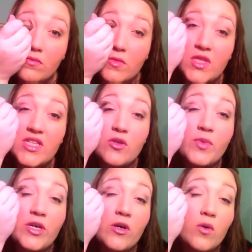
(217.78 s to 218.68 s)
This will
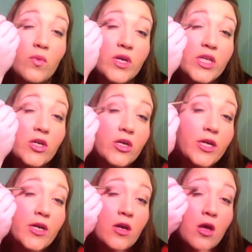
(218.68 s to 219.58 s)
be a really
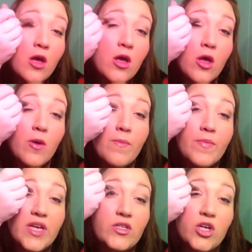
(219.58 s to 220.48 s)
good
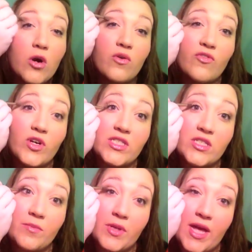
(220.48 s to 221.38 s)
mid-tone for us
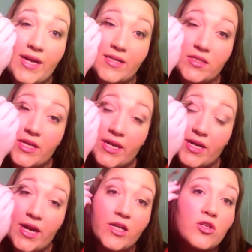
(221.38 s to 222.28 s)
to blend
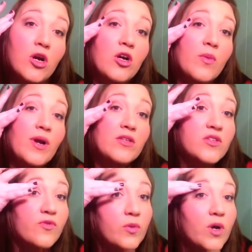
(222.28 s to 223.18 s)
in any darker browns
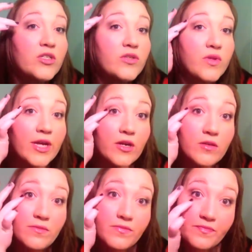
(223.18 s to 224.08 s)
if we want to
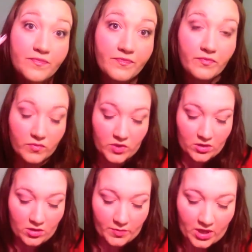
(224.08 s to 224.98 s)
later. Let's
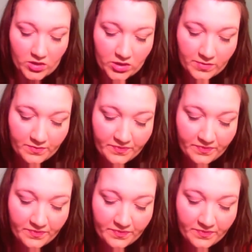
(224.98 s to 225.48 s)
clean up the edges.